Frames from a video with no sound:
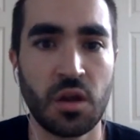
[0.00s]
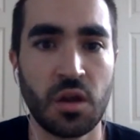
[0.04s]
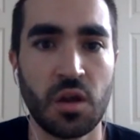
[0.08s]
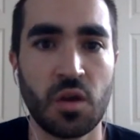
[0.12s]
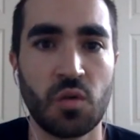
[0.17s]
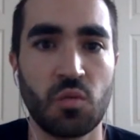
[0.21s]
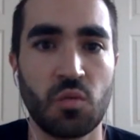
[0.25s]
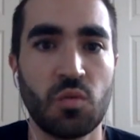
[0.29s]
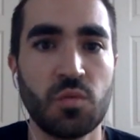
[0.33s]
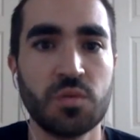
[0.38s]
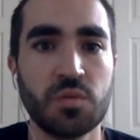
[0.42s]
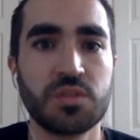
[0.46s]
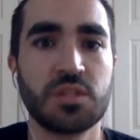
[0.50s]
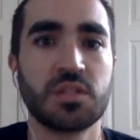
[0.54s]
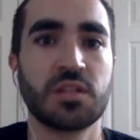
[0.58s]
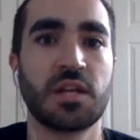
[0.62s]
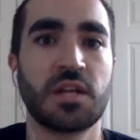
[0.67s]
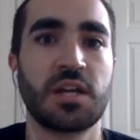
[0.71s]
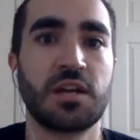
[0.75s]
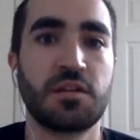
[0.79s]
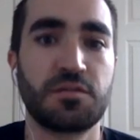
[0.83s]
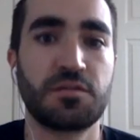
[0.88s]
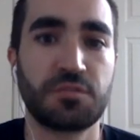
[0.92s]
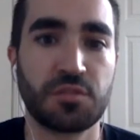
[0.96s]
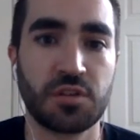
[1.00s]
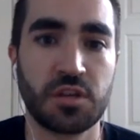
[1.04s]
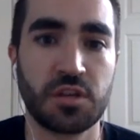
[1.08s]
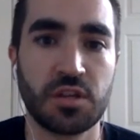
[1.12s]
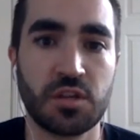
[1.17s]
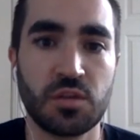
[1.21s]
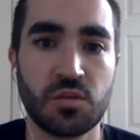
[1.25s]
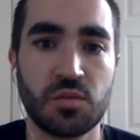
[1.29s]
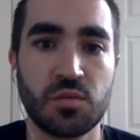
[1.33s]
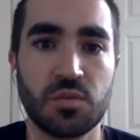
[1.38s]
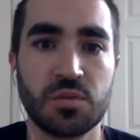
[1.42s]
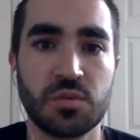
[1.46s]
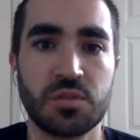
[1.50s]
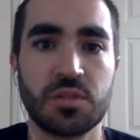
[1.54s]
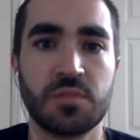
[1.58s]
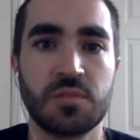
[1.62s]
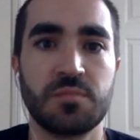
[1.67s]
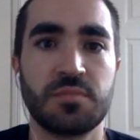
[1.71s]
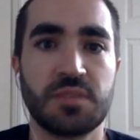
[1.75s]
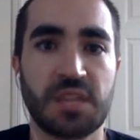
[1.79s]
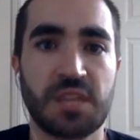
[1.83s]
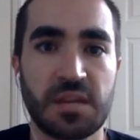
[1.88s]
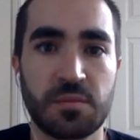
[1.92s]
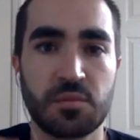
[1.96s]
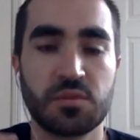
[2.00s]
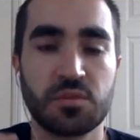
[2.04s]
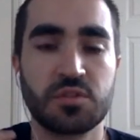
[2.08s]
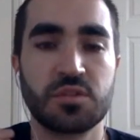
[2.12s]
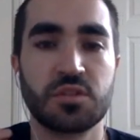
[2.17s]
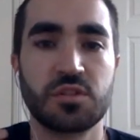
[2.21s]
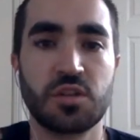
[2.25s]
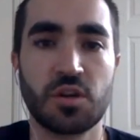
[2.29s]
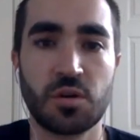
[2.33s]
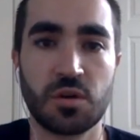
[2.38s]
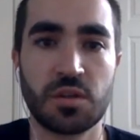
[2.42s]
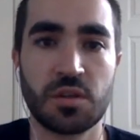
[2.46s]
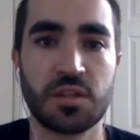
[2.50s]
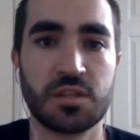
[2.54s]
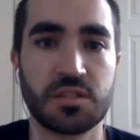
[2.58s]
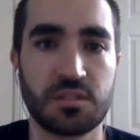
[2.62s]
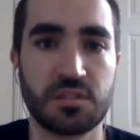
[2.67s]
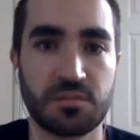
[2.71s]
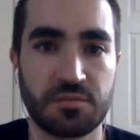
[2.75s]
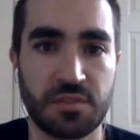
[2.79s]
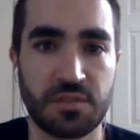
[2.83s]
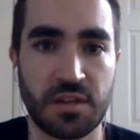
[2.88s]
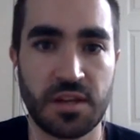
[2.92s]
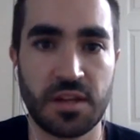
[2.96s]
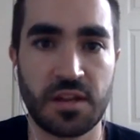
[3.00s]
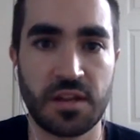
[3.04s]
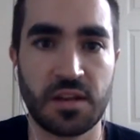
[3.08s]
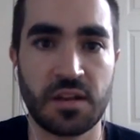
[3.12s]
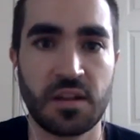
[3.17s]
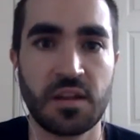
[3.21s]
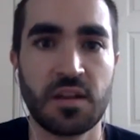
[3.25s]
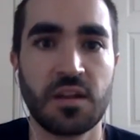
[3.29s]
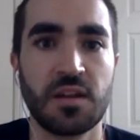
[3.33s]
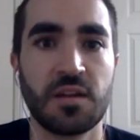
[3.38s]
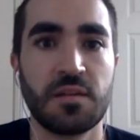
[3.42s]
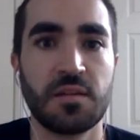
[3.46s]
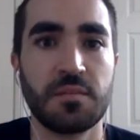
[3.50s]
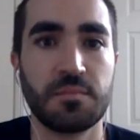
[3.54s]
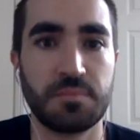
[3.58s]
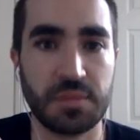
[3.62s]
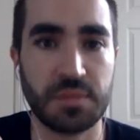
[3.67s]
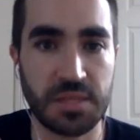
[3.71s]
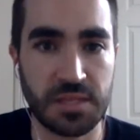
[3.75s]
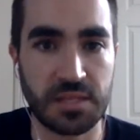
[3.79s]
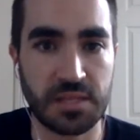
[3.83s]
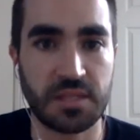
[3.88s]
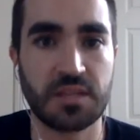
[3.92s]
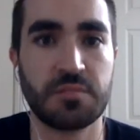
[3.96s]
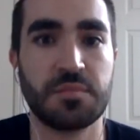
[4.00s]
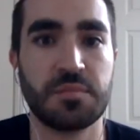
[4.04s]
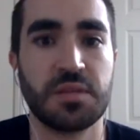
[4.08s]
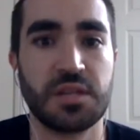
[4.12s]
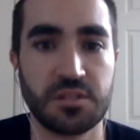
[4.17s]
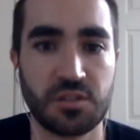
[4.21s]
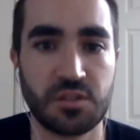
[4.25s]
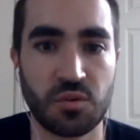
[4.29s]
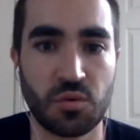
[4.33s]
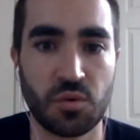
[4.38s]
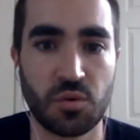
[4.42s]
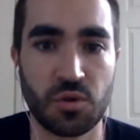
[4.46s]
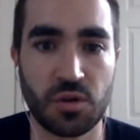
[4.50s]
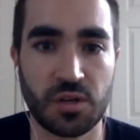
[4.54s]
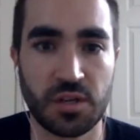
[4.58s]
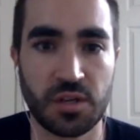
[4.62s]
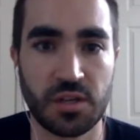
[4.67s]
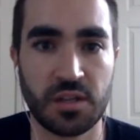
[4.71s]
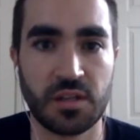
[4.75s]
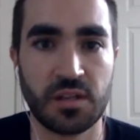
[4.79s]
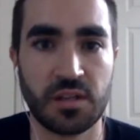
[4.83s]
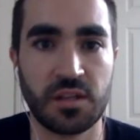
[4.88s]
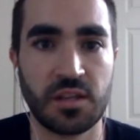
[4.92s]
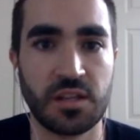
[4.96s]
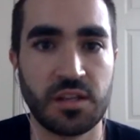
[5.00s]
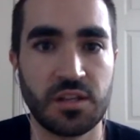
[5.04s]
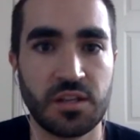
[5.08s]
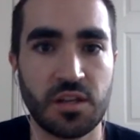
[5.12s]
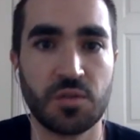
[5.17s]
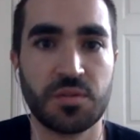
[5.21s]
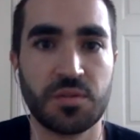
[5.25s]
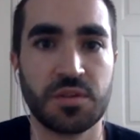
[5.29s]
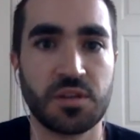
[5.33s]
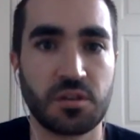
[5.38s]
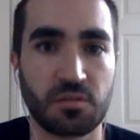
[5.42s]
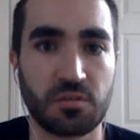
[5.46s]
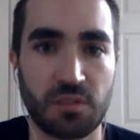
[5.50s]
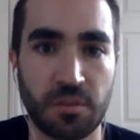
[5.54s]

What was it like for you to be able to go to this event, being committed to Oregon, and know that you're